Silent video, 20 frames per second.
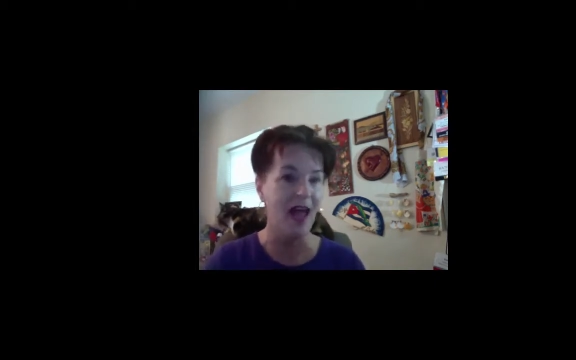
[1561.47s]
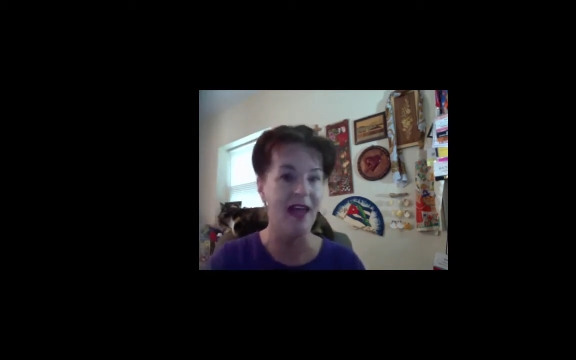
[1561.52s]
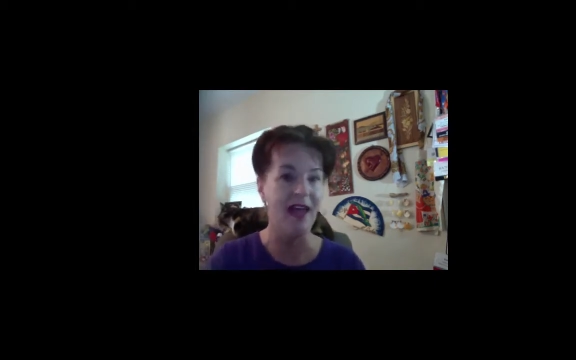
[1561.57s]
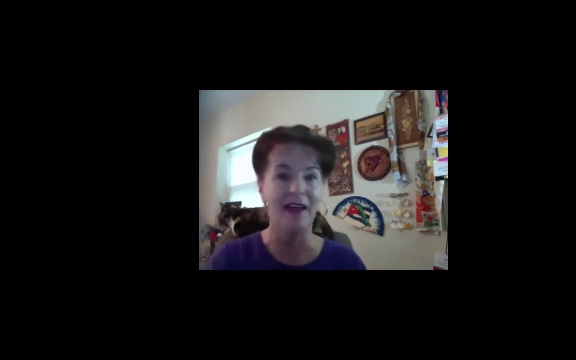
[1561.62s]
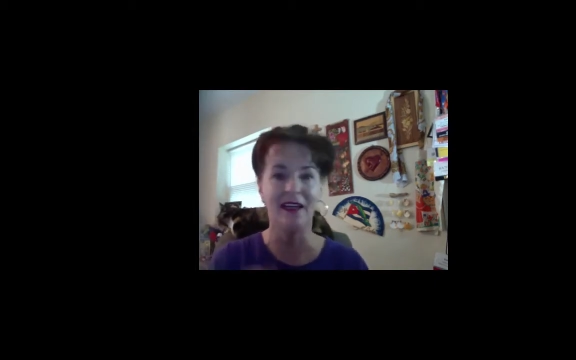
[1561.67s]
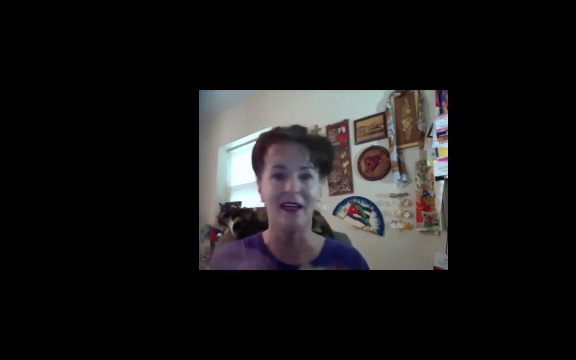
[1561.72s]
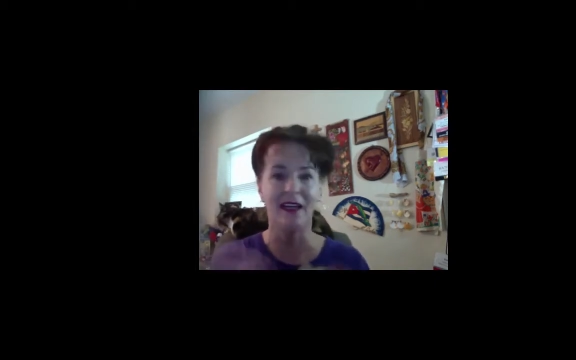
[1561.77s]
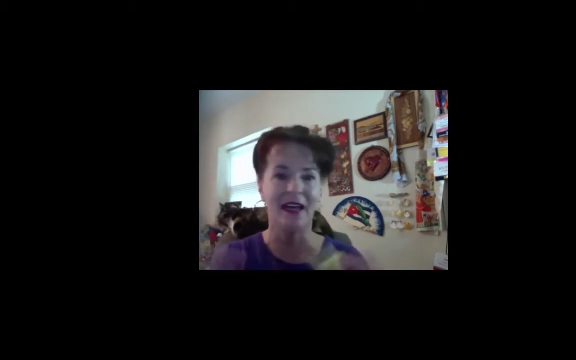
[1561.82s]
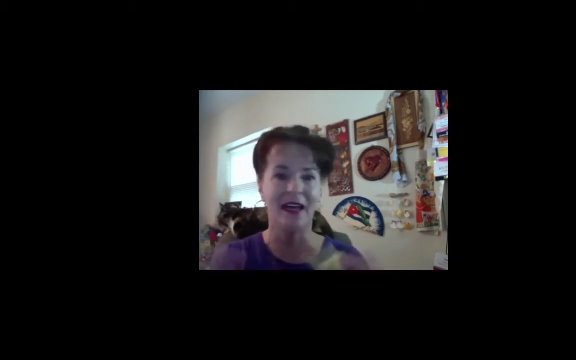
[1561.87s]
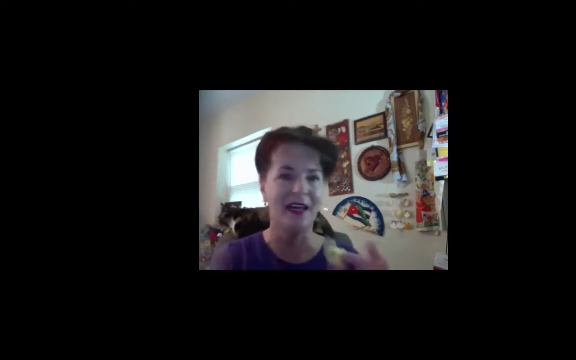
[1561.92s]
I
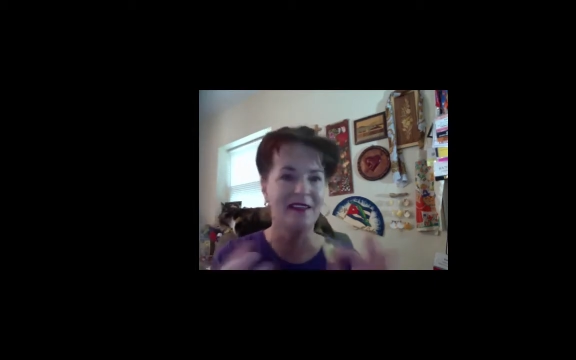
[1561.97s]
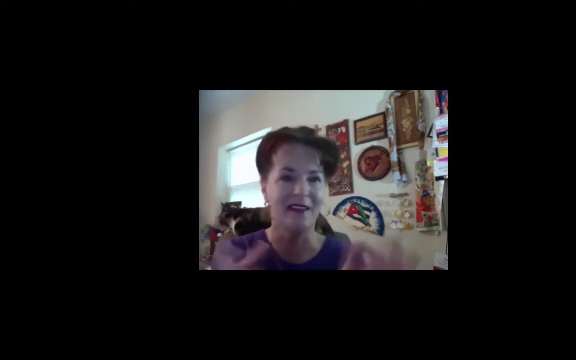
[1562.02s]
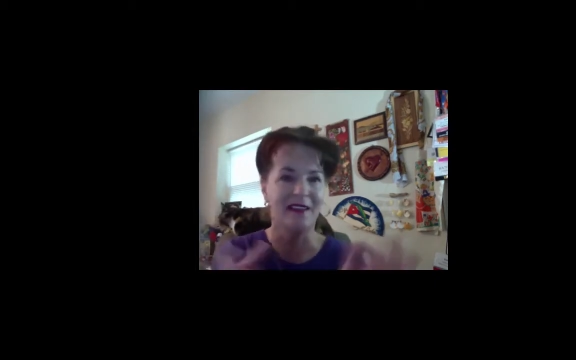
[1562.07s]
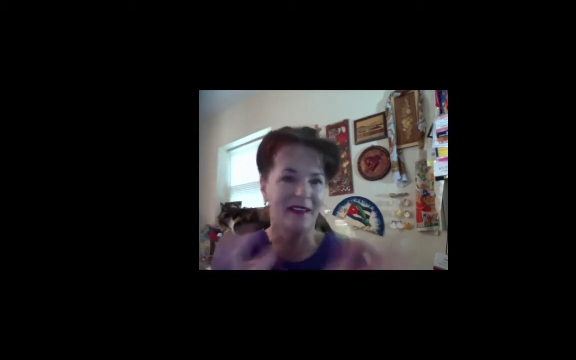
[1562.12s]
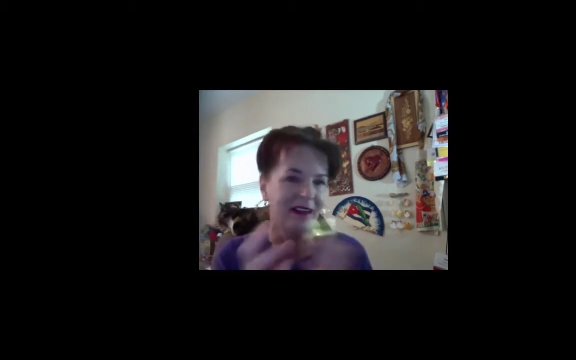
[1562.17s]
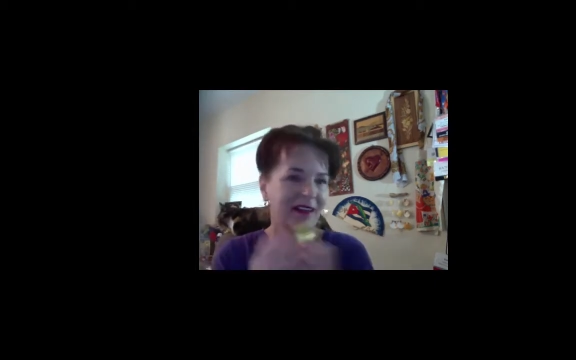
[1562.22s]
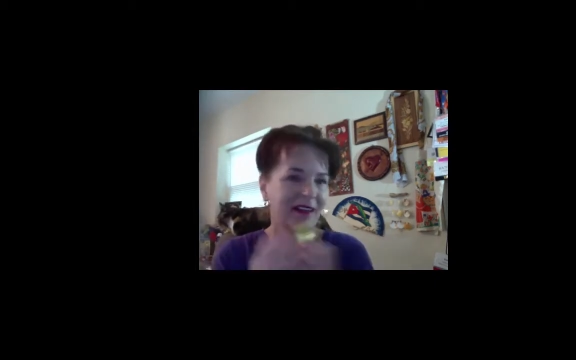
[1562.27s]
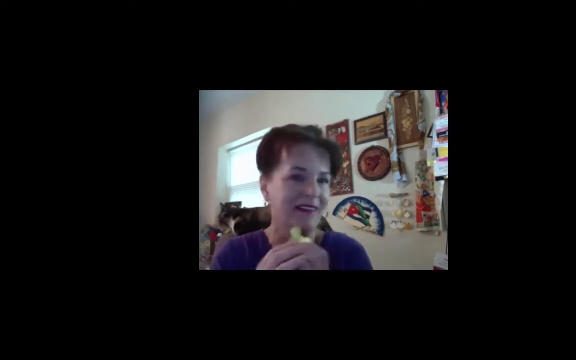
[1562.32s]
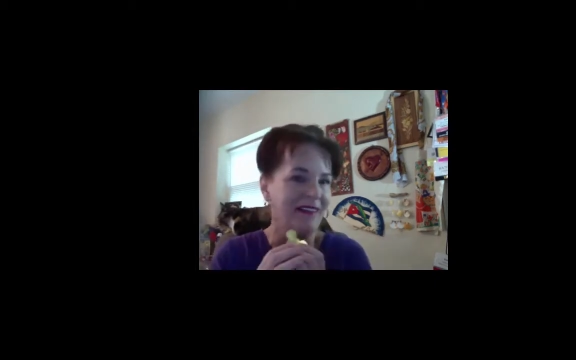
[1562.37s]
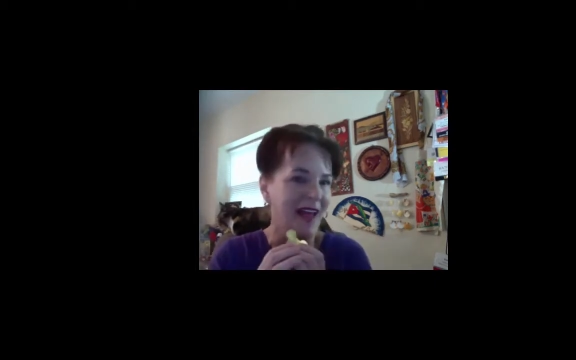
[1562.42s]
had collected
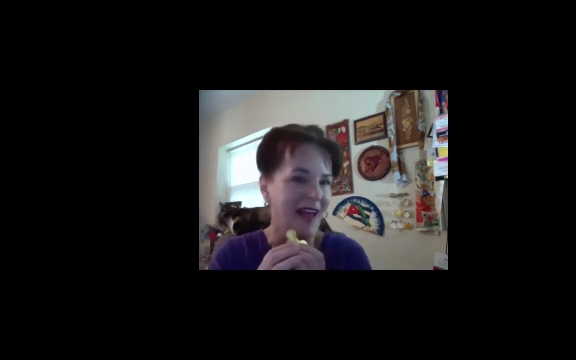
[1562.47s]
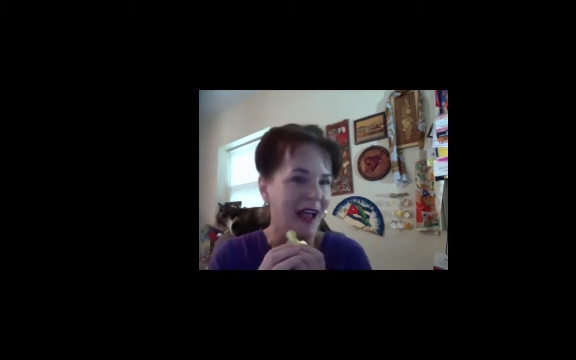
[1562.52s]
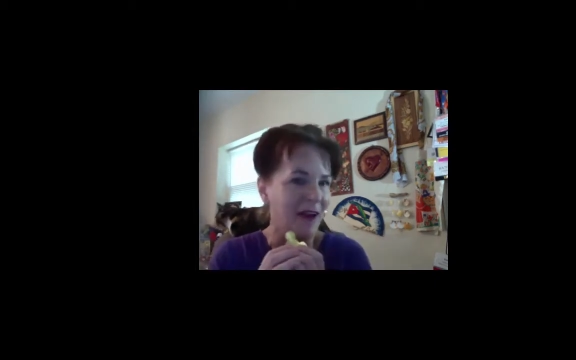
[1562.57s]
a little stack